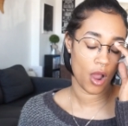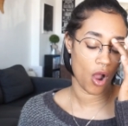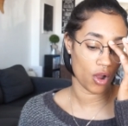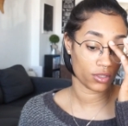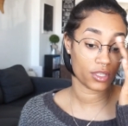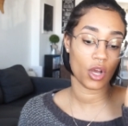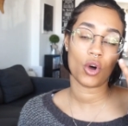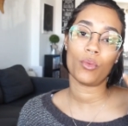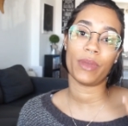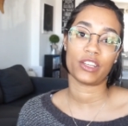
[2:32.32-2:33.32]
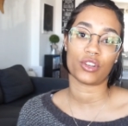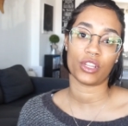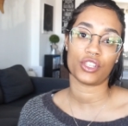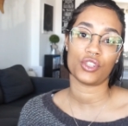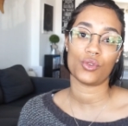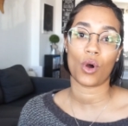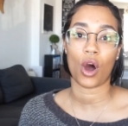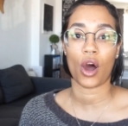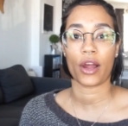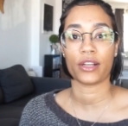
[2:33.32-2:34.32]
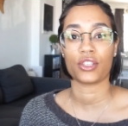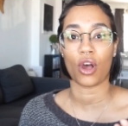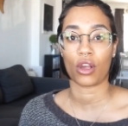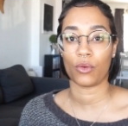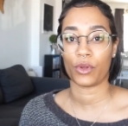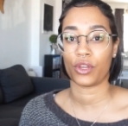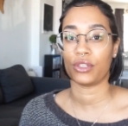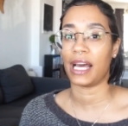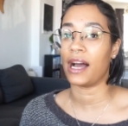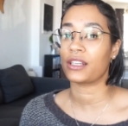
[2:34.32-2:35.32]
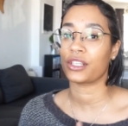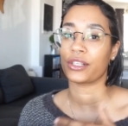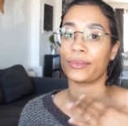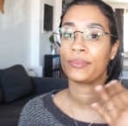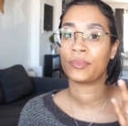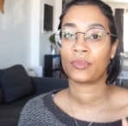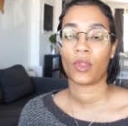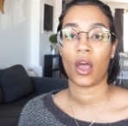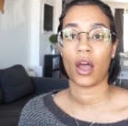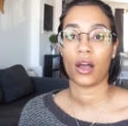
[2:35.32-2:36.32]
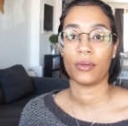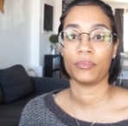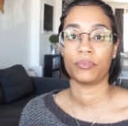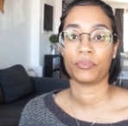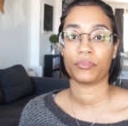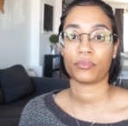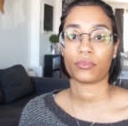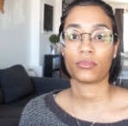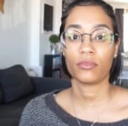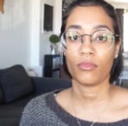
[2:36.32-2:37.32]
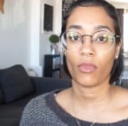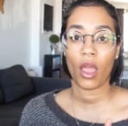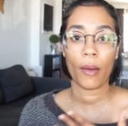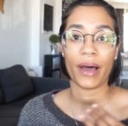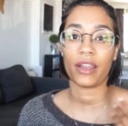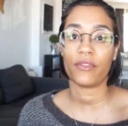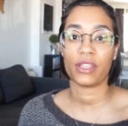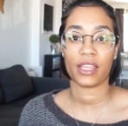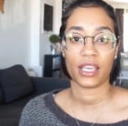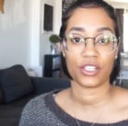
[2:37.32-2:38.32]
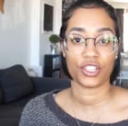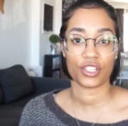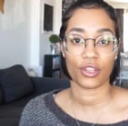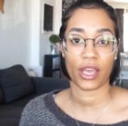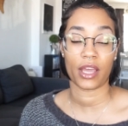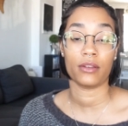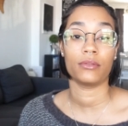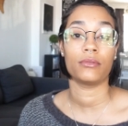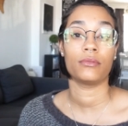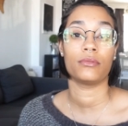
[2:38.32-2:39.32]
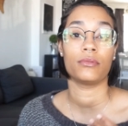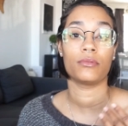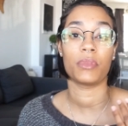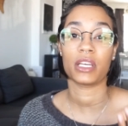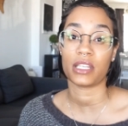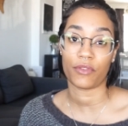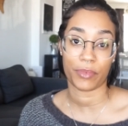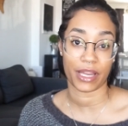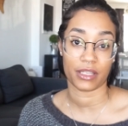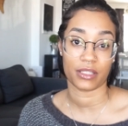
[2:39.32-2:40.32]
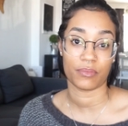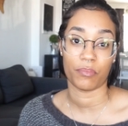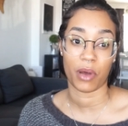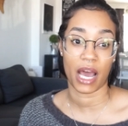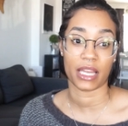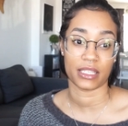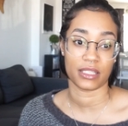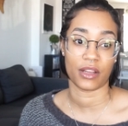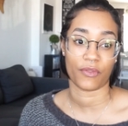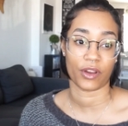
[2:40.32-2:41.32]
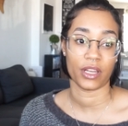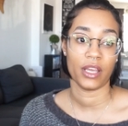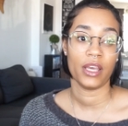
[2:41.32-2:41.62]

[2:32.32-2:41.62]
Also, make sure that you are talking with your doctor um, about everything, just so that, because everybody's body is different.